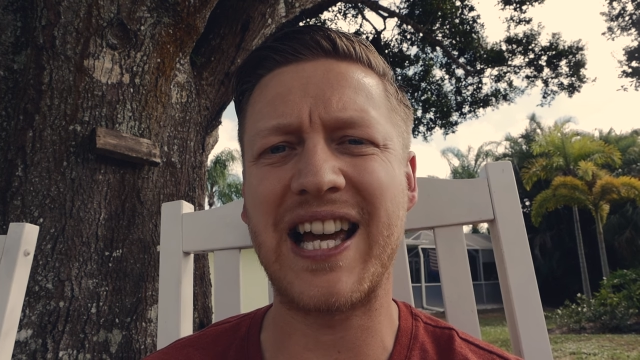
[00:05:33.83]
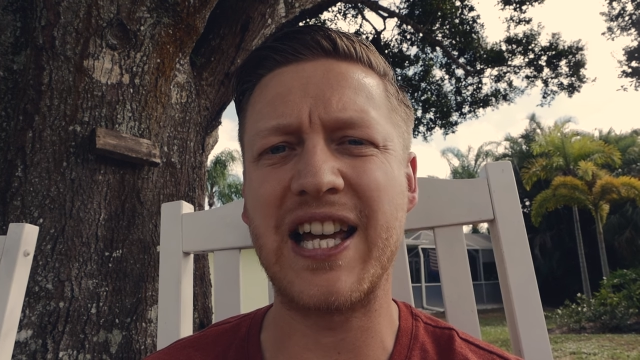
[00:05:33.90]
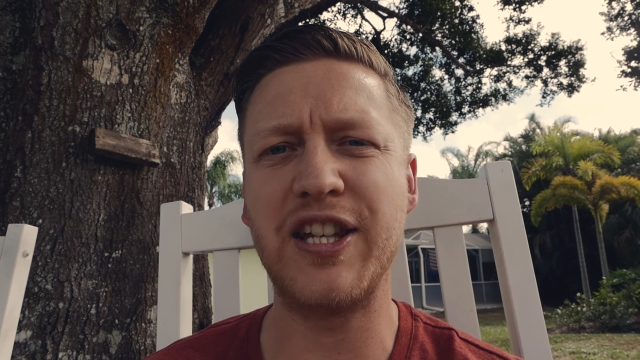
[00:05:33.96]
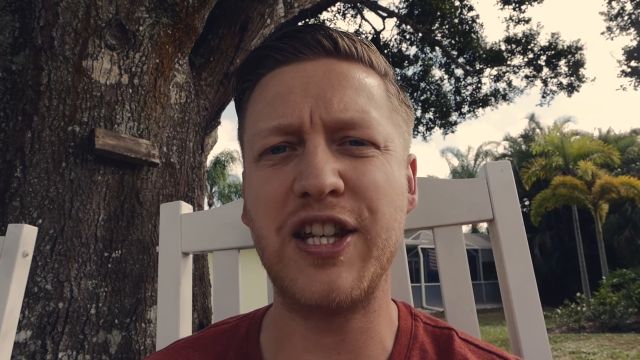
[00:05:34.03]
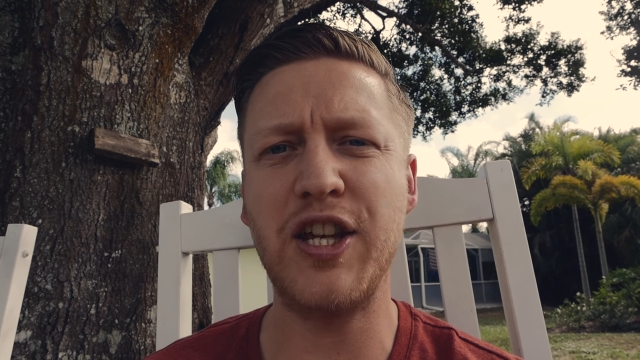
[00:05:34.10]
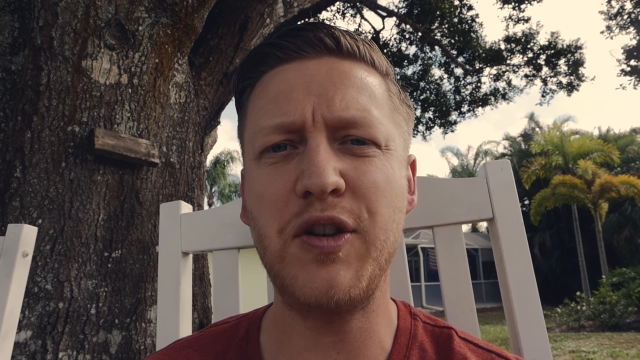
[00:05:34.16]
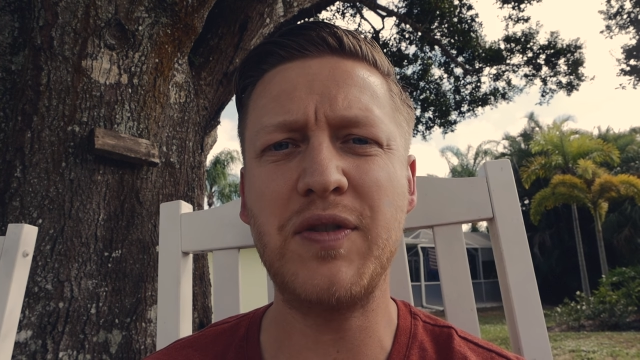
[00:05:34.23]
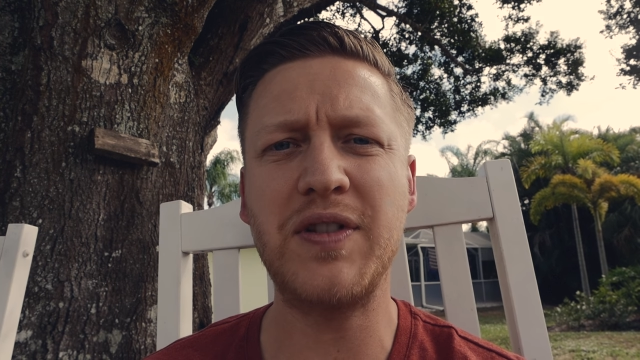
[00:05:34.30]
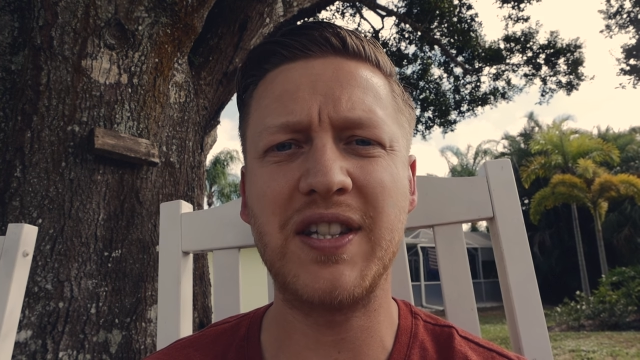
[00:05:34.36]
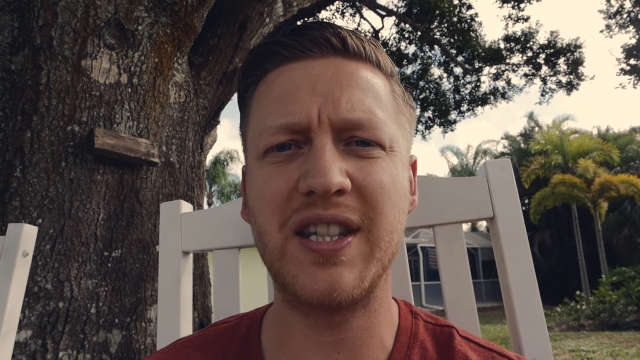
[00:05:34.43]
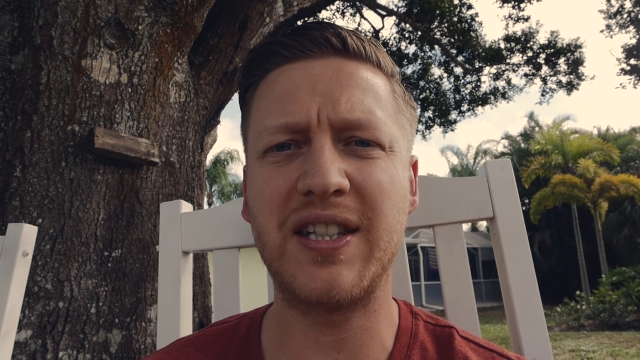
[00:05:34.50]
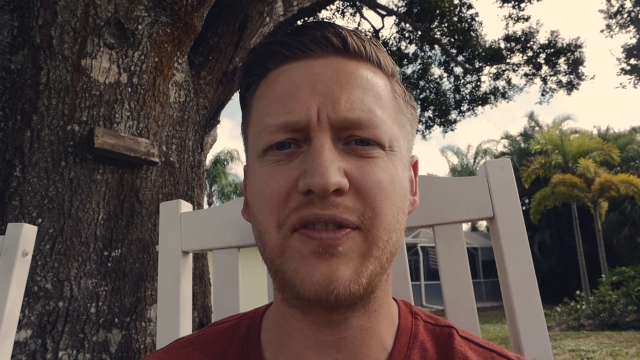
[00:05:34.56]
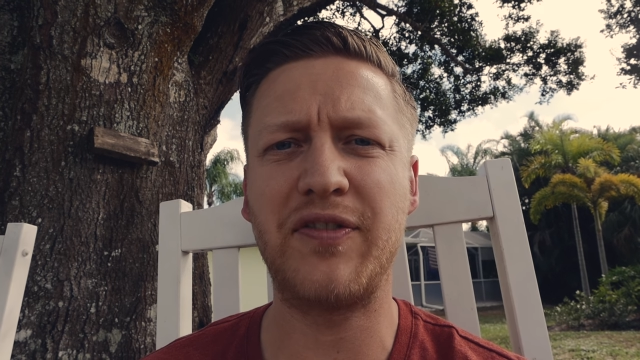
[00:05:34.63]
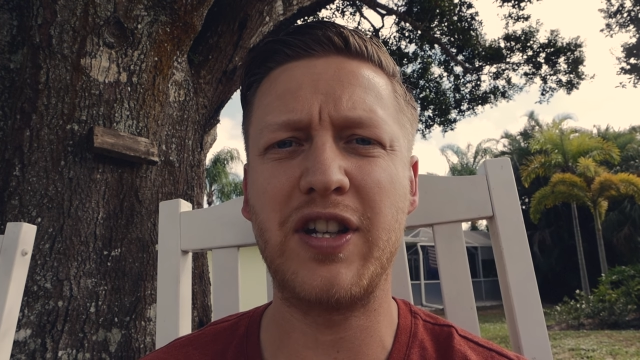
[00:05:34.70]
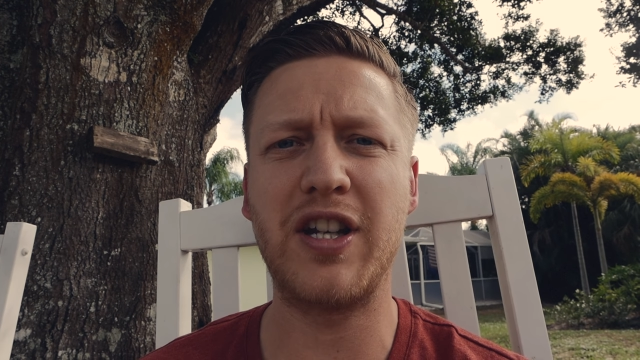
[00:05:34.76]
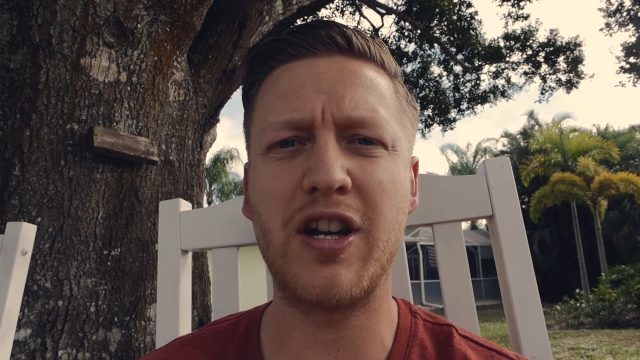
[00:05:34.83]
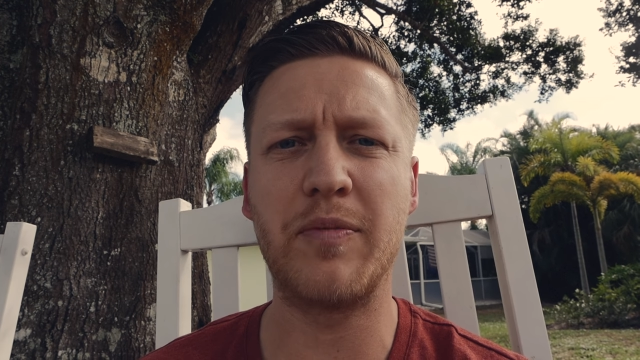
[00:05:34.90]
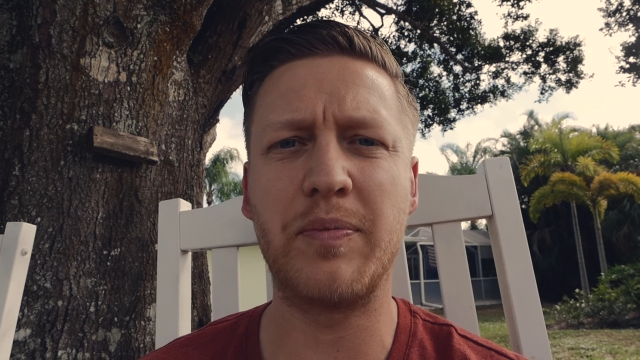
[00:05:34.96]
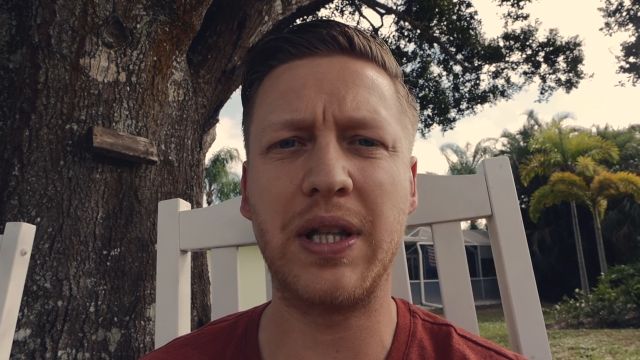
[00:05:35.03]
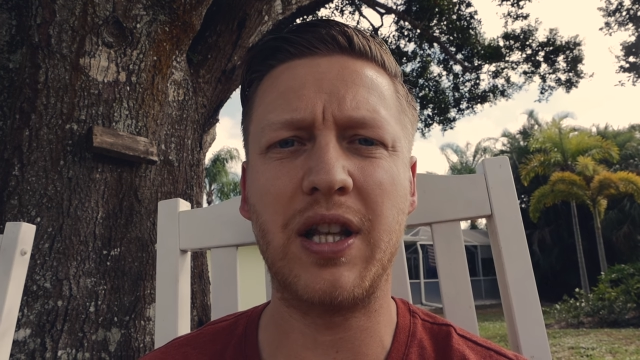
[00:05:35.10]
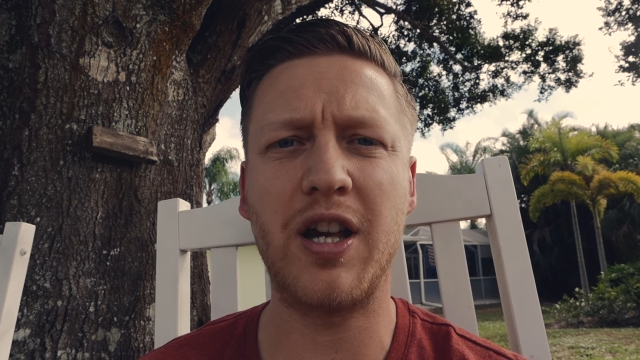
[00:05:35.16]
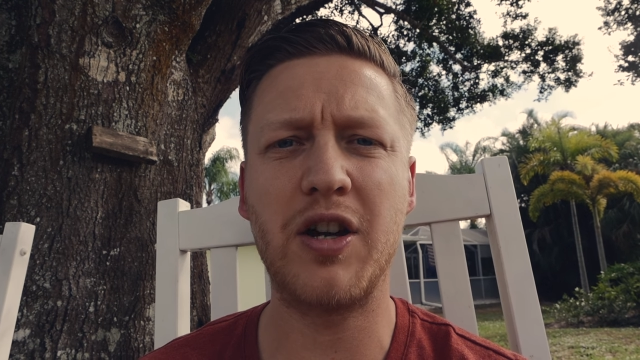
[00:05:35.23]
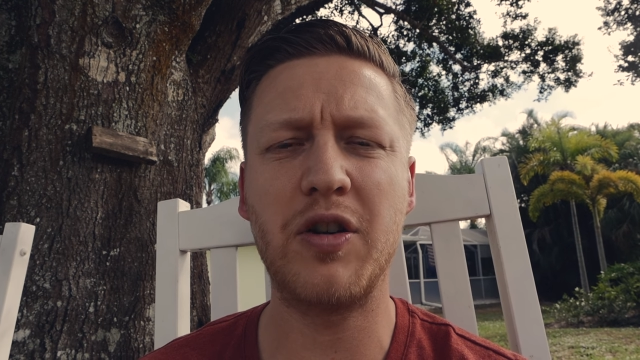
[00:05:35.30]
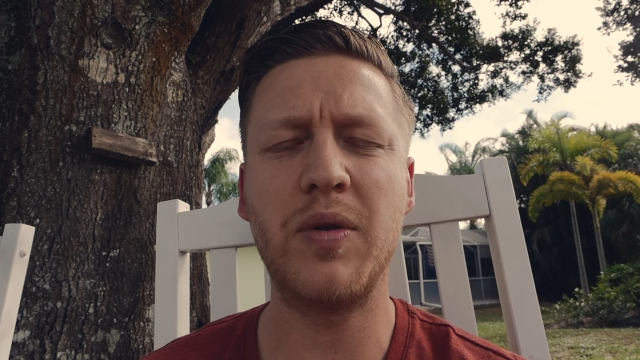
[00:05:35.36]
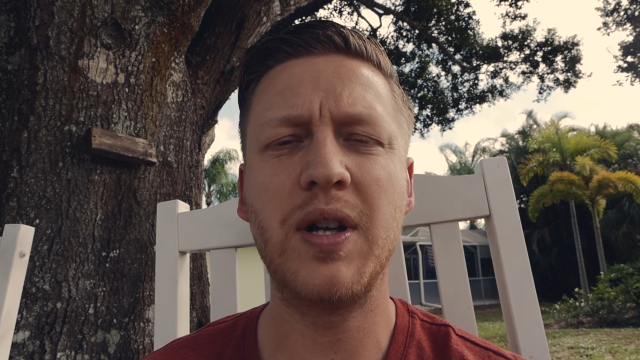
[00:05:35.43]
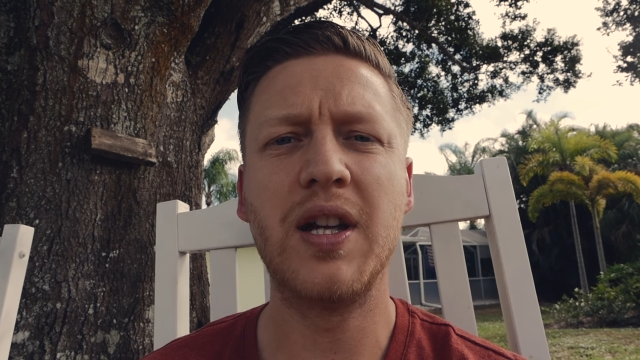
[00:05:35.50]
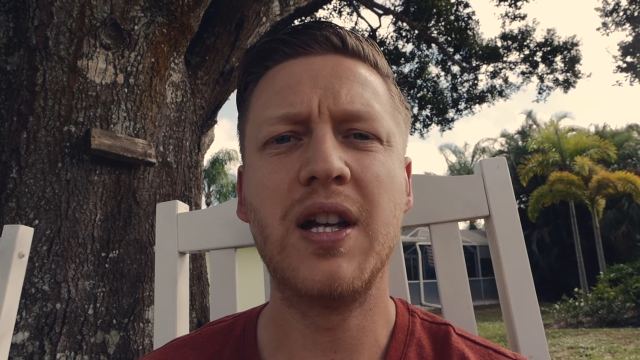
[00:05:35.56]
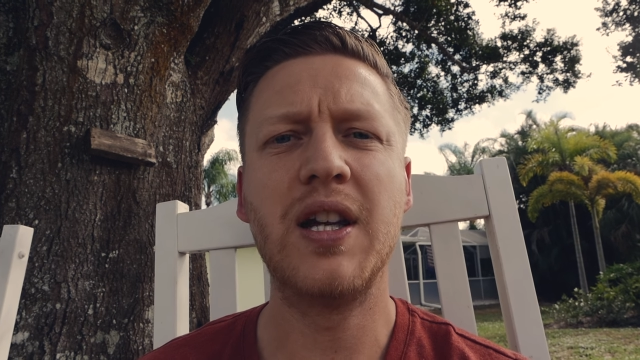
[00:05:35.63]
I use in this video below,